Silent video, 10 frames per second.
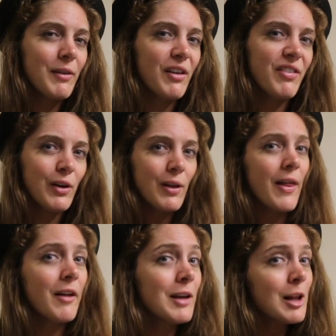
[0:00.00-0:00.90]
they feel like
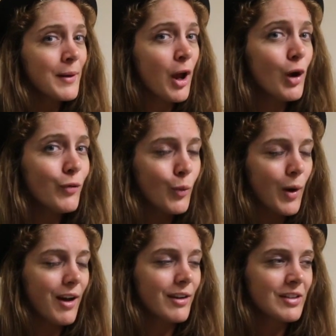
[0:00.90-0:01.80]
they're a little bit
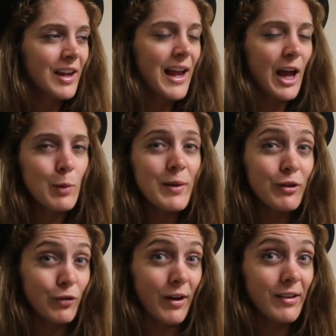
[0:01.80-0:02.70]
overworked and a bit
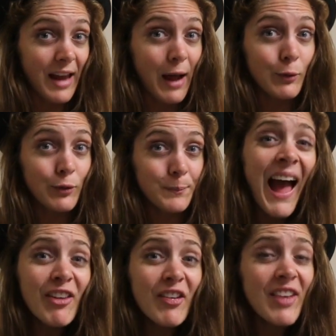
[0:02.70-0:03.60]
stressed out.
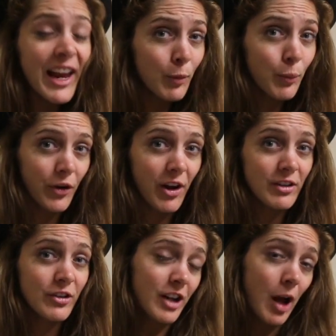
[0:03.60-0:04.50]
And the second
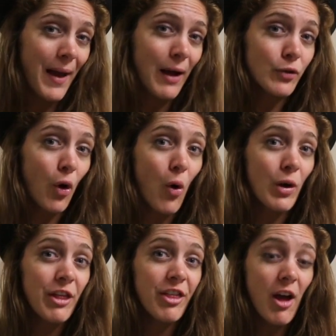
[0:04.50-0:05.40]
product to come out
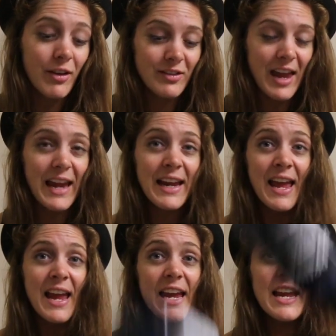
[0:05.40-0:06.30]
on Thursday
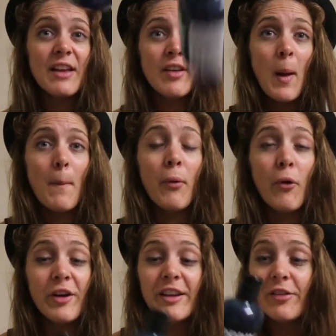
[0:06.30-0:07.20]
is
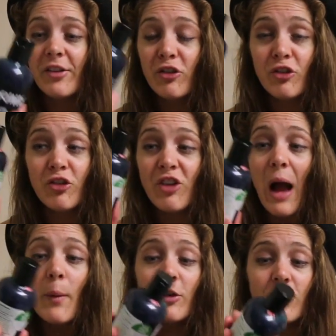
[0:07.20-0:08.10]
Prince
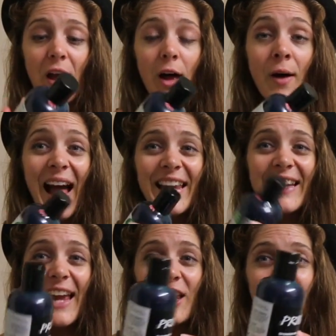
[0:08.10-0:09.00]
Shower Gel. And
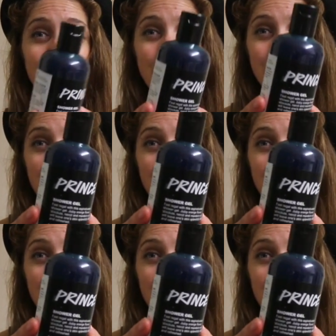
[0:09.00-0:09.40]
again, as you can